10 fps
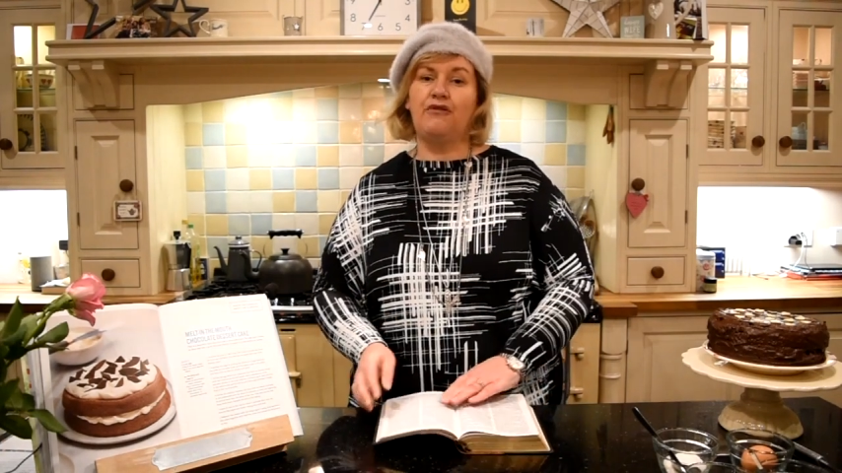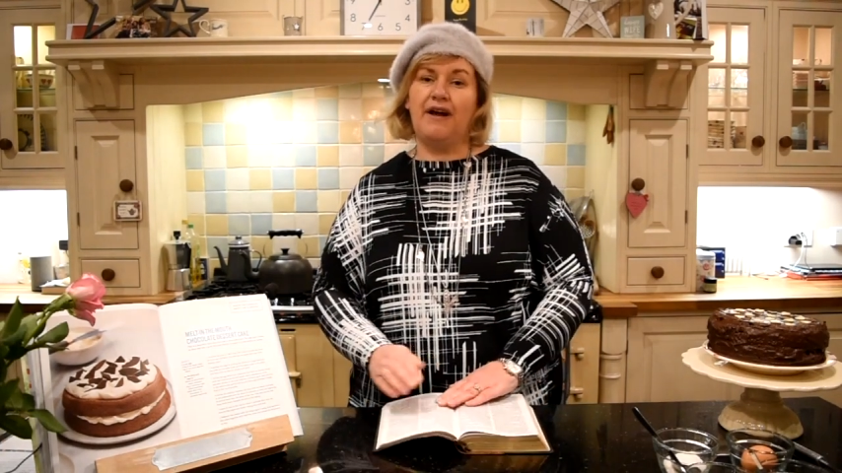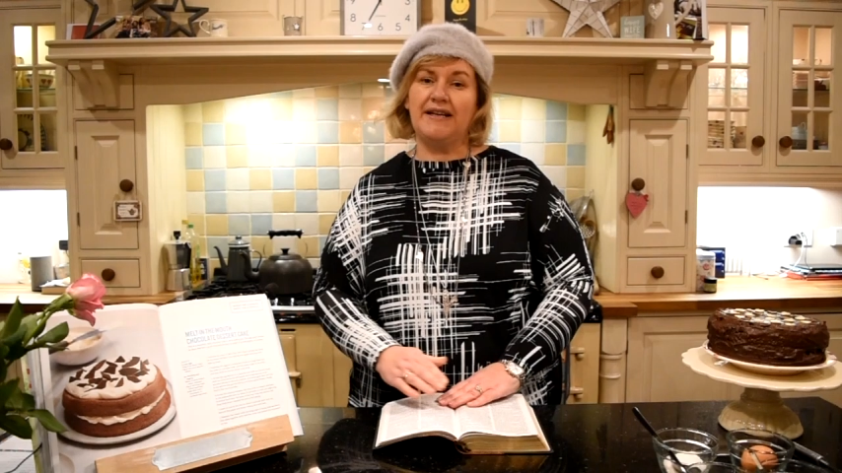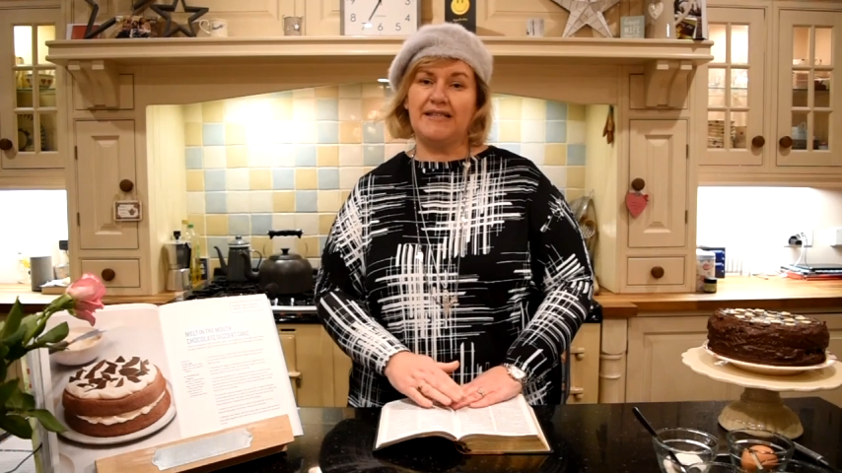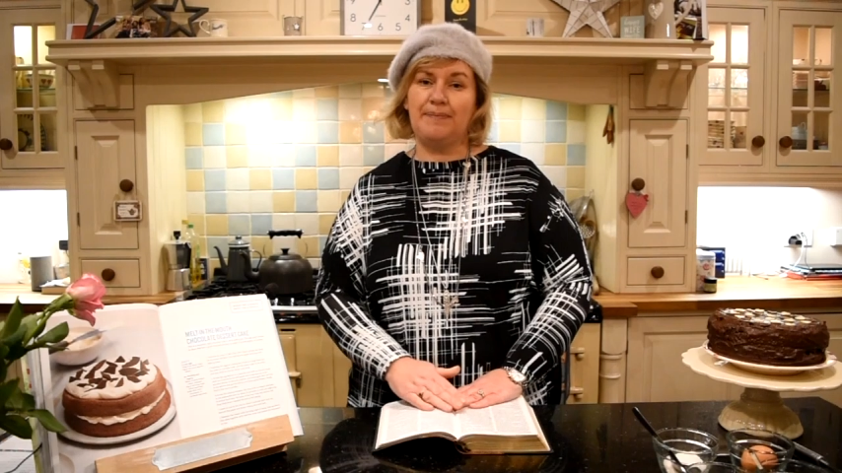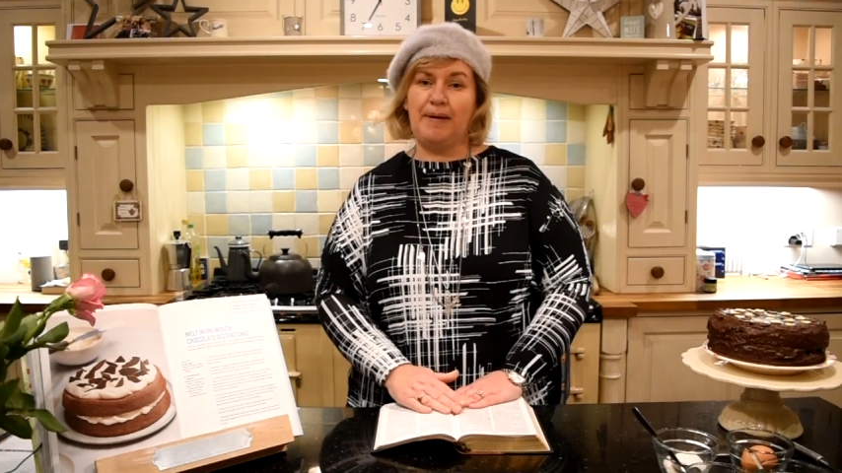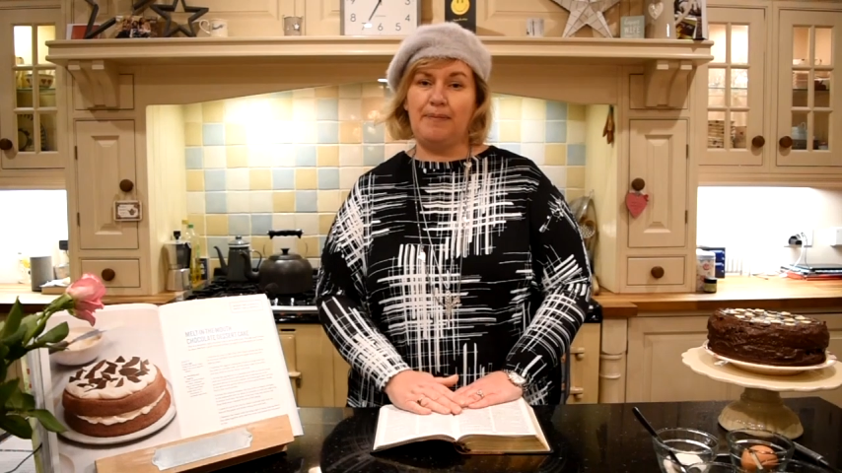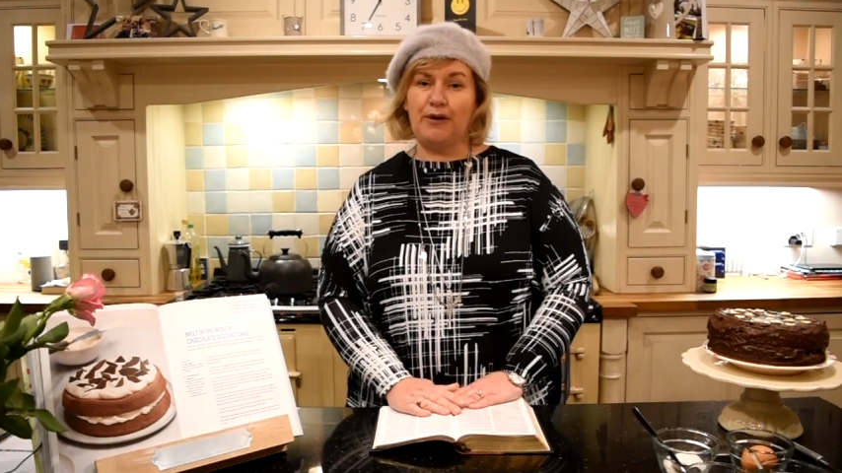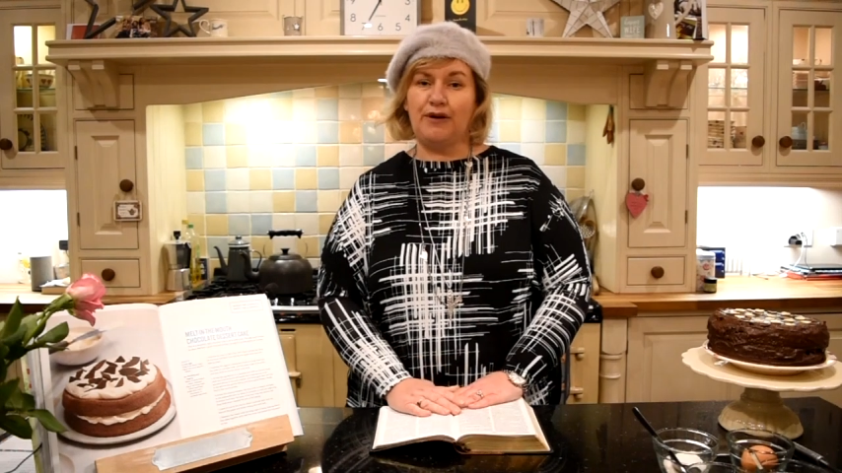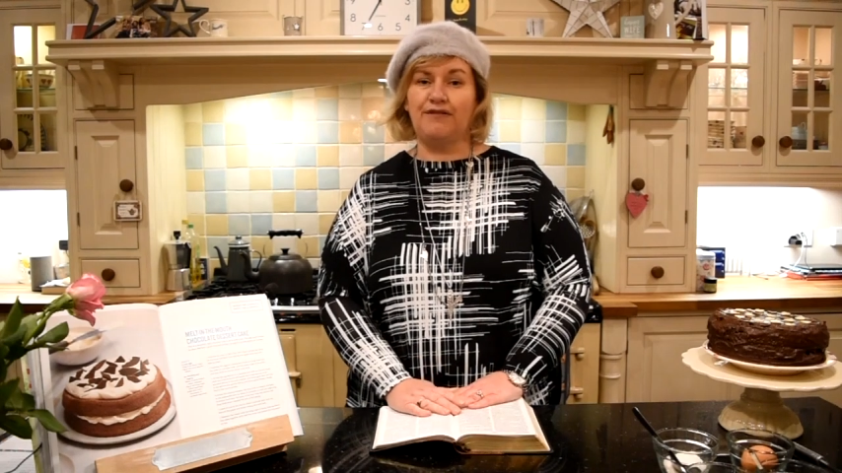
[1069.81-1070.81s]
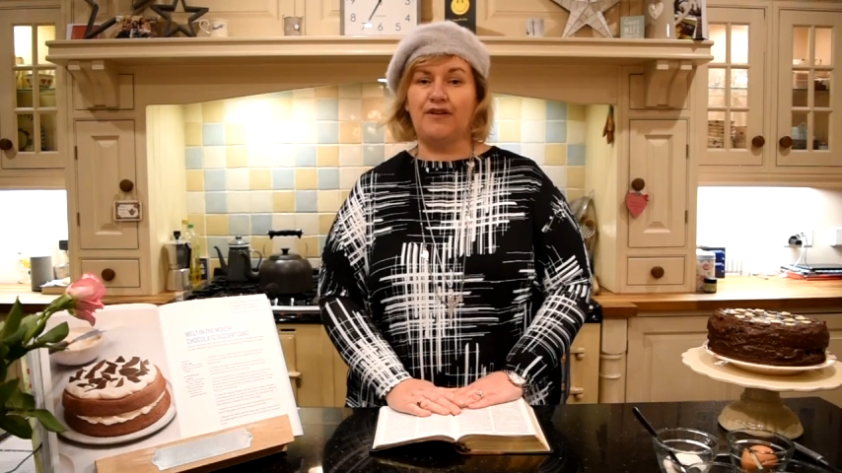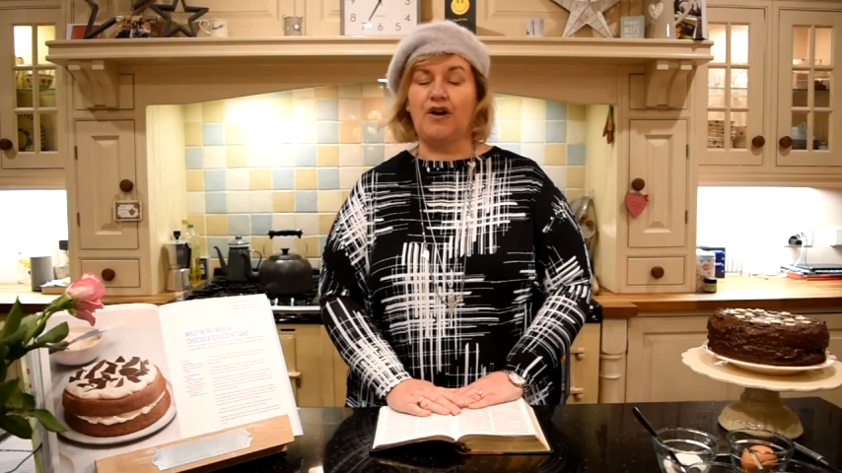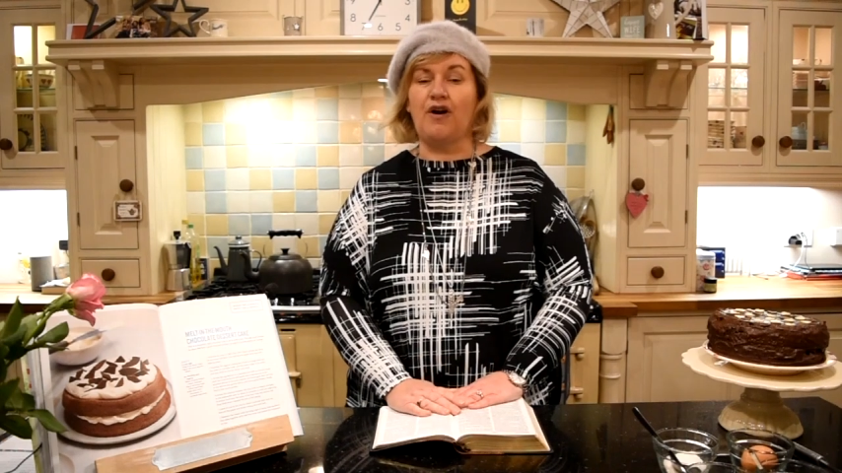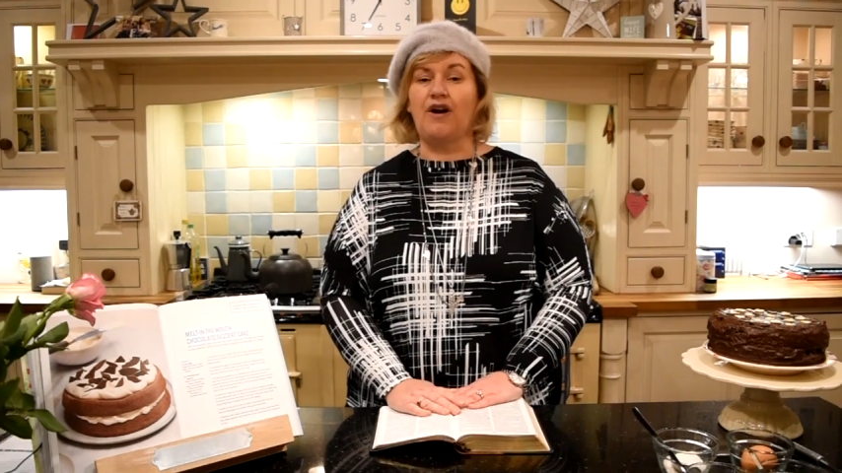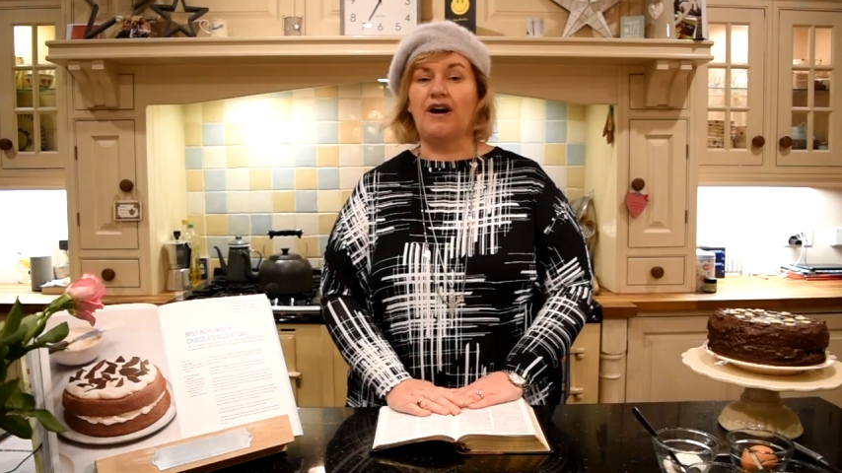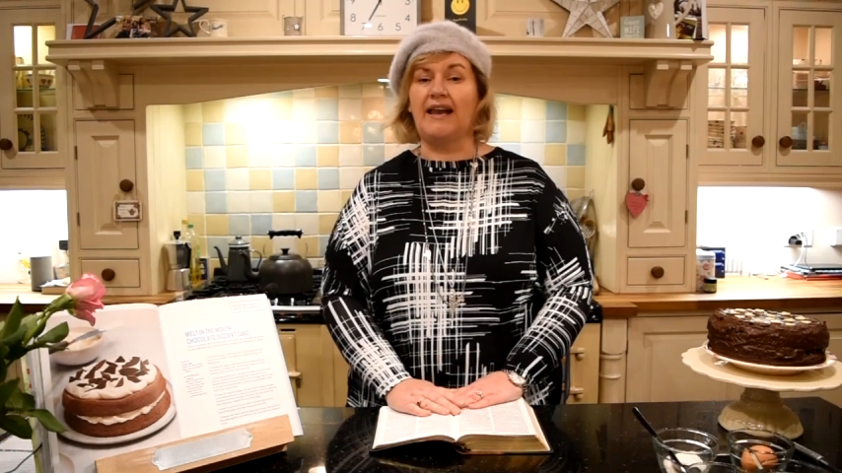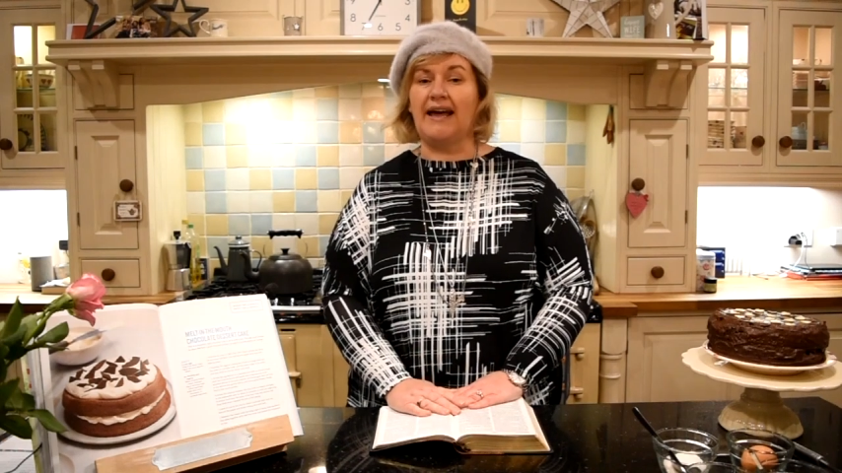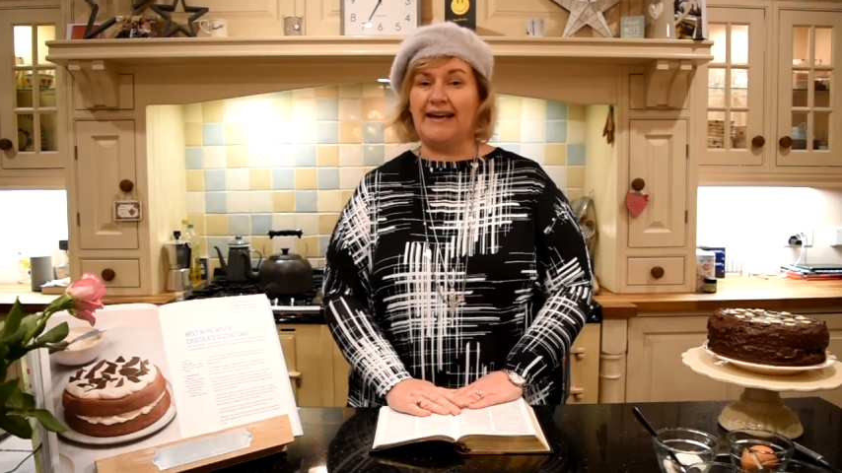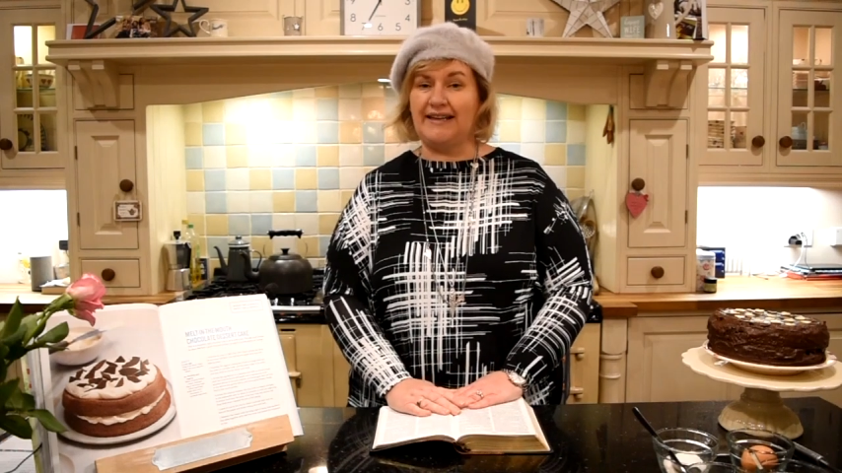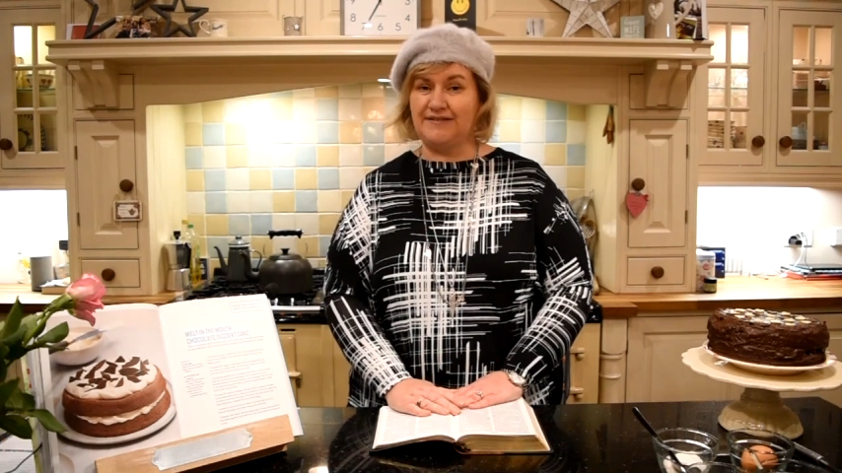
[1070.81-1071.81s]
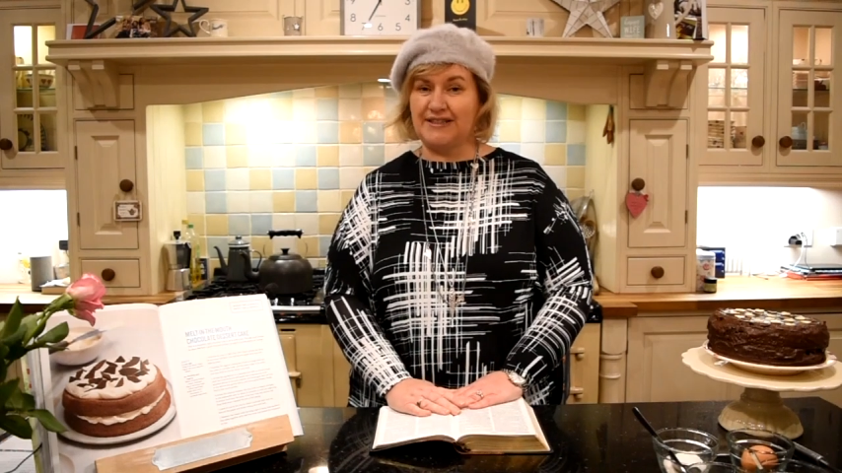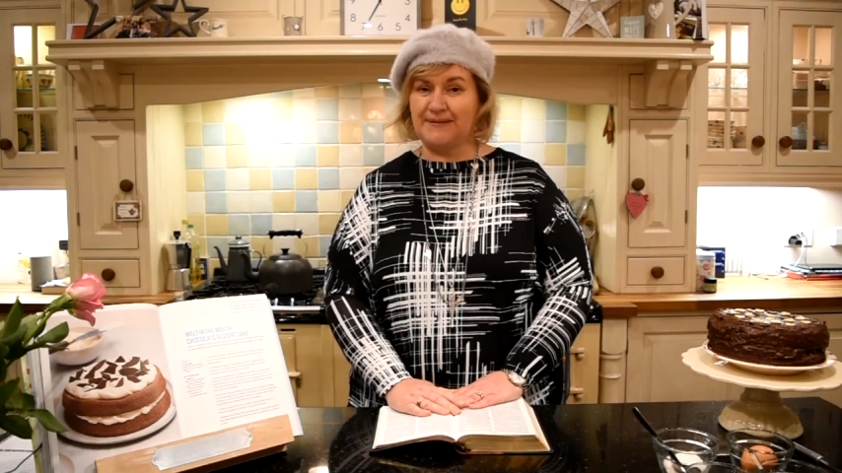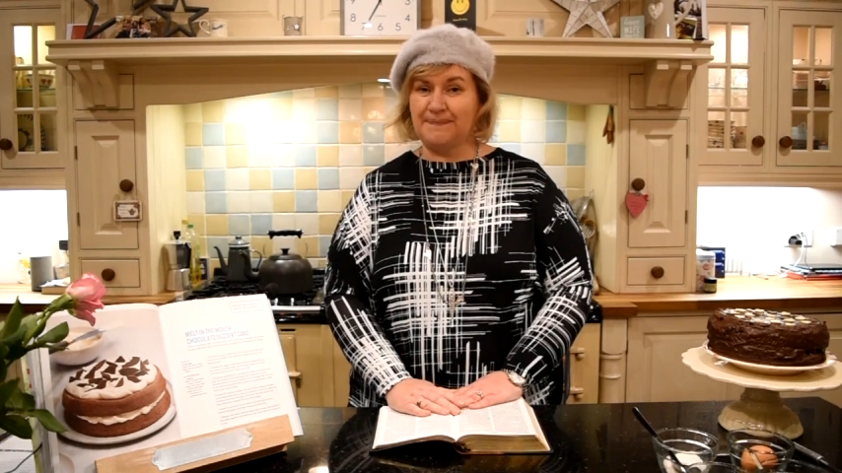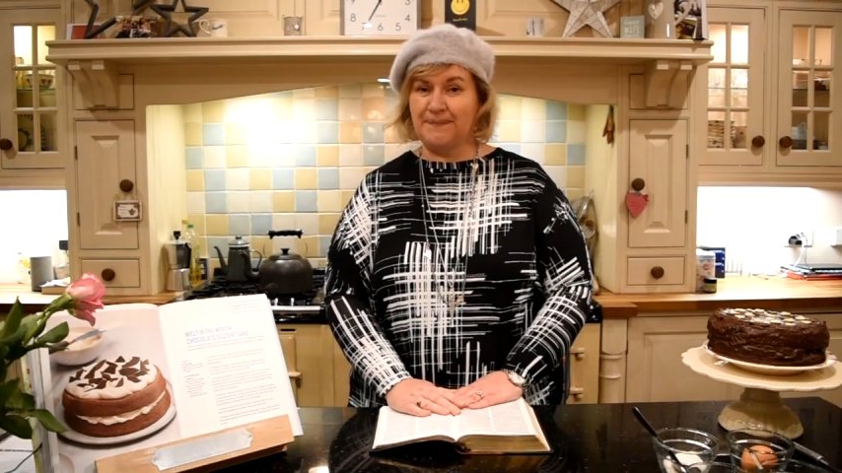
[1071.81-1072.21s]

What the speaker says: recipe book for our lives.